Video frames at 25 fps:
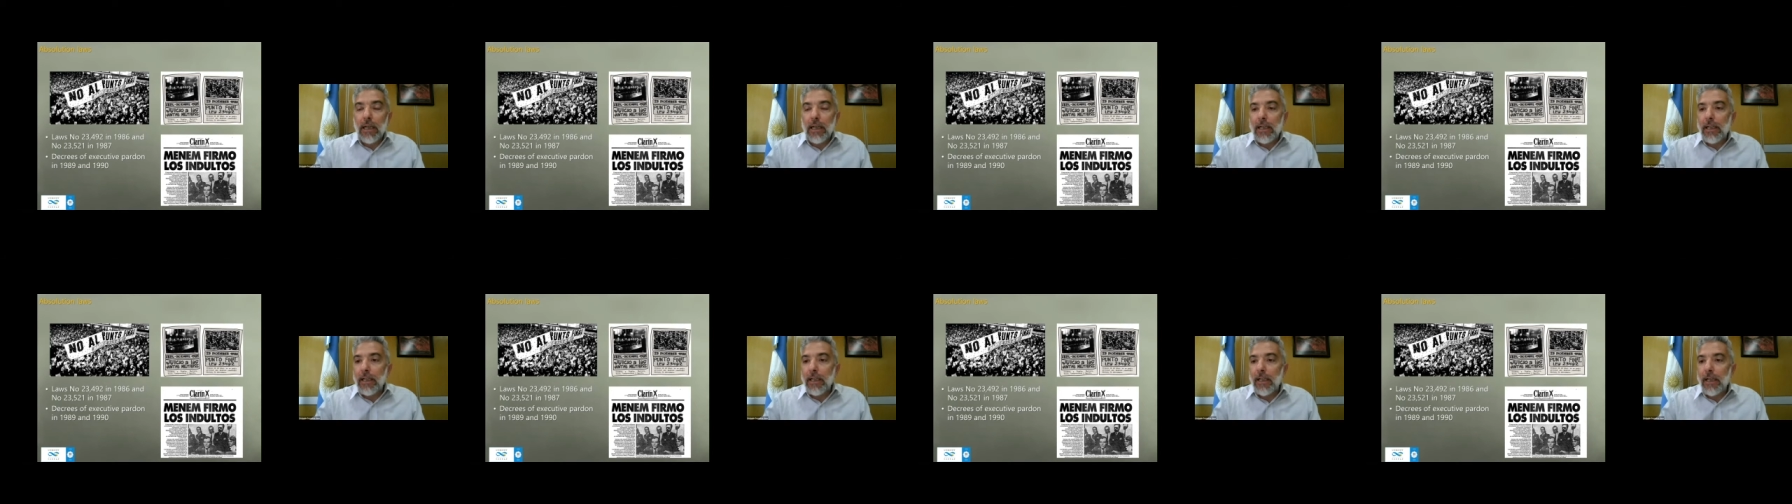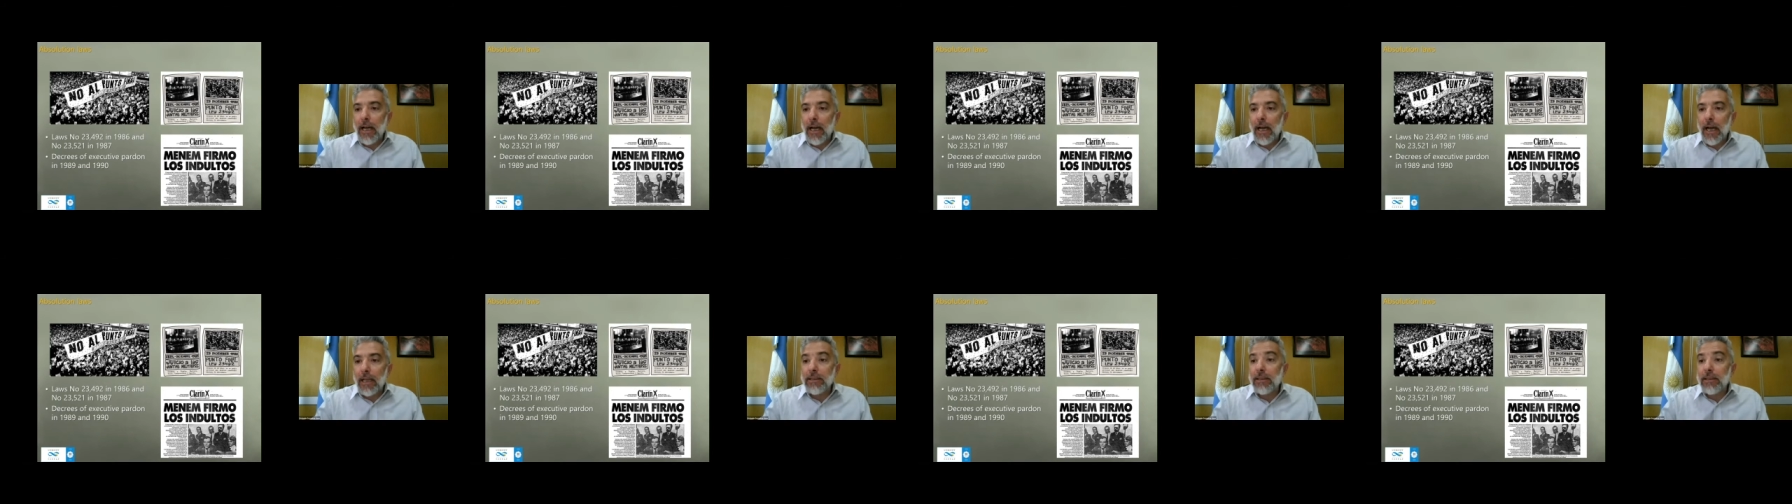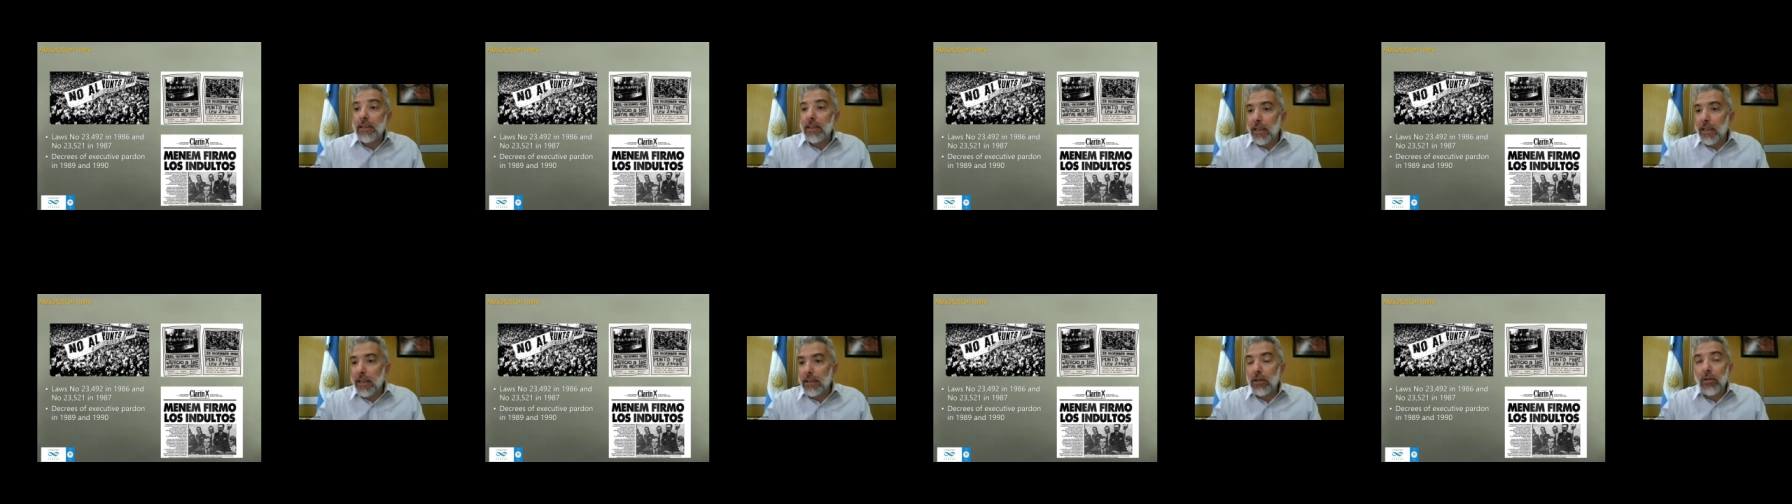uh, at
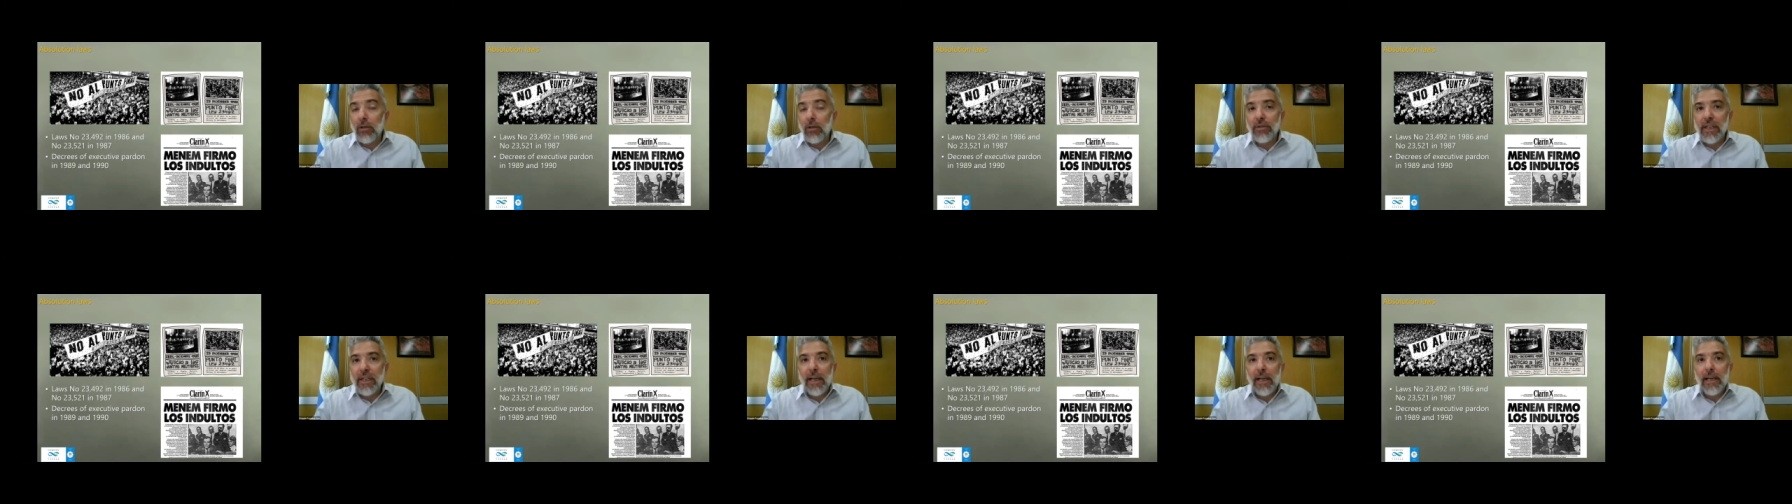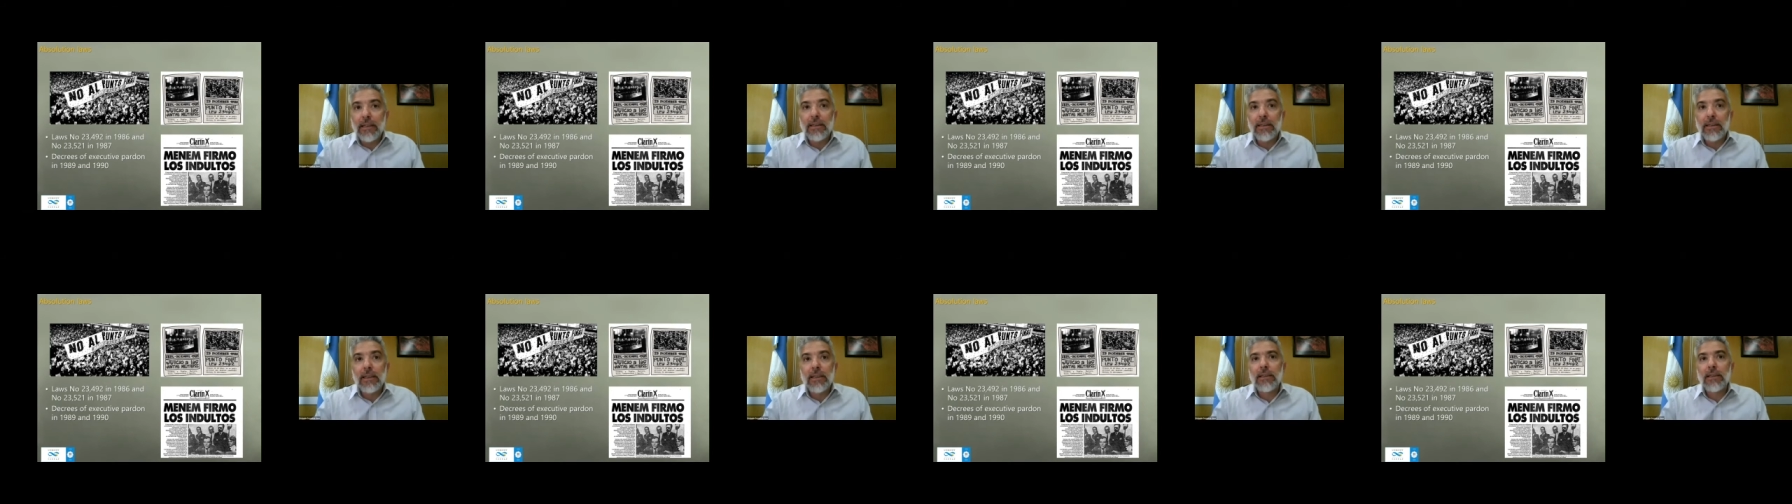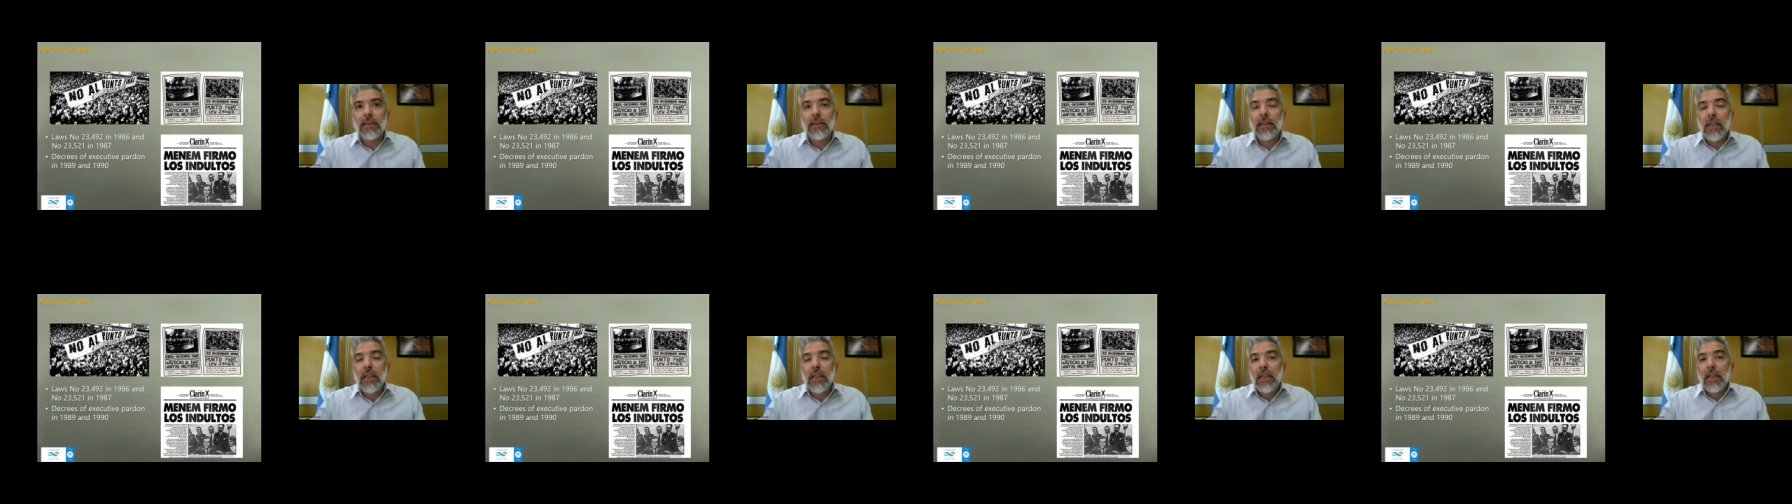the end of the
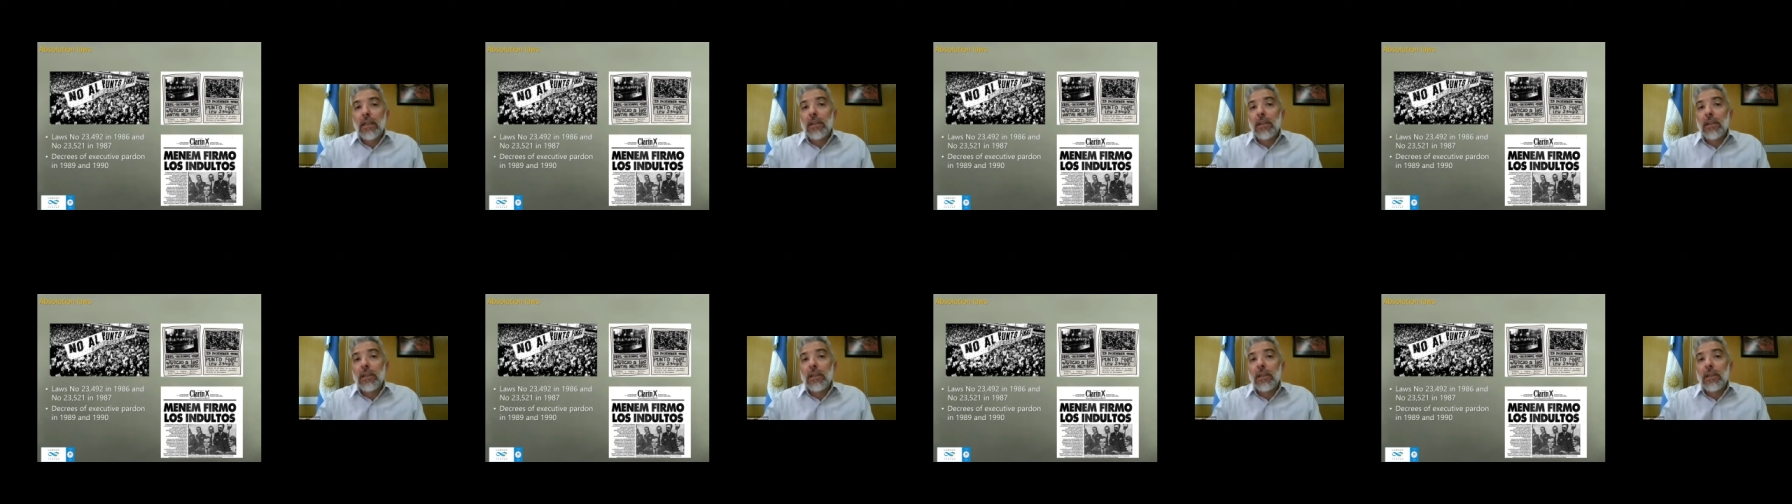eighties.